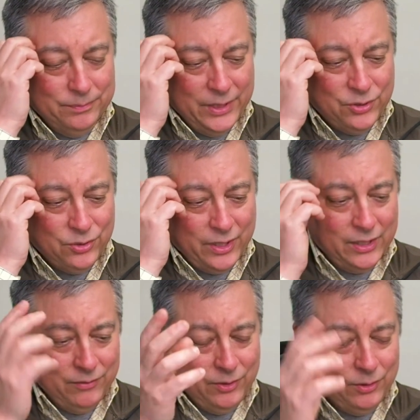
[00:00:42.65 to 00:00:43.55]
make sure I
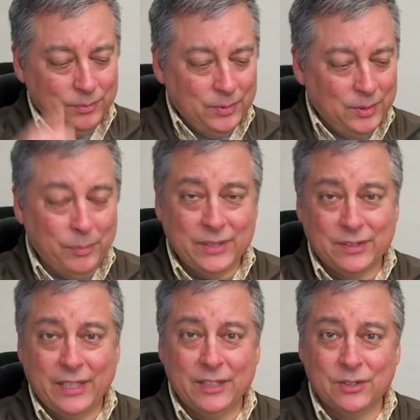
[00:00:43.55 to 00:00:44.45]
give you the
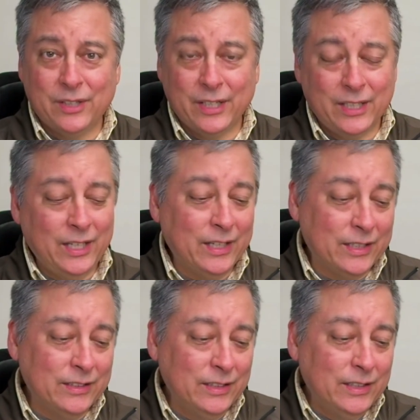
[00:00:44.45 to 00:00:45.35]
best answer I
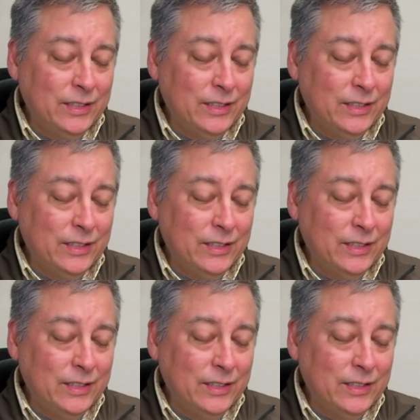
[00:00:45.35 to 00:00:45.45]
can,